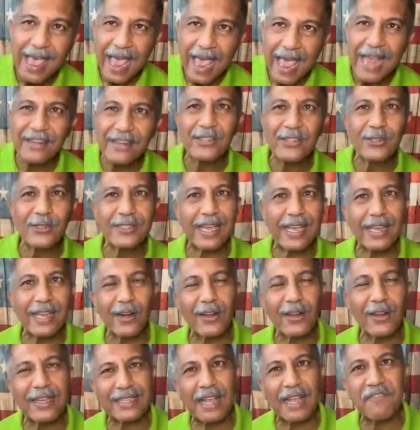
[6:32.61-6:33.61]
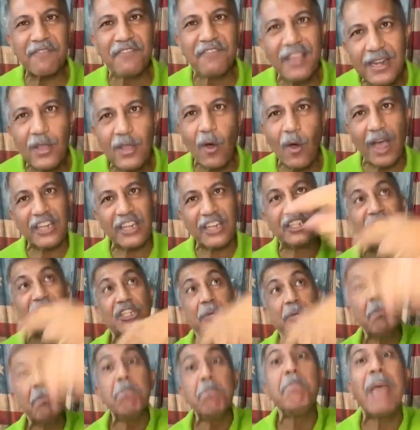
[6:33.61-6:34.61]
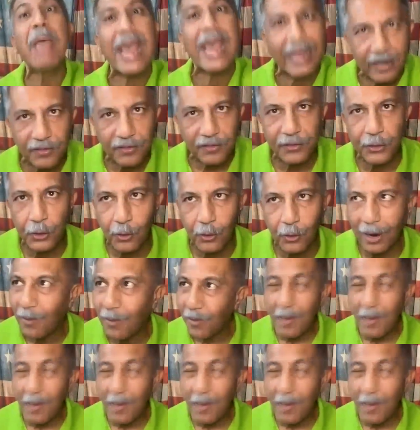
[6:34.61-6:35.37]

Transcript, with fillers: Hey, did you take a look at that video I mailed you?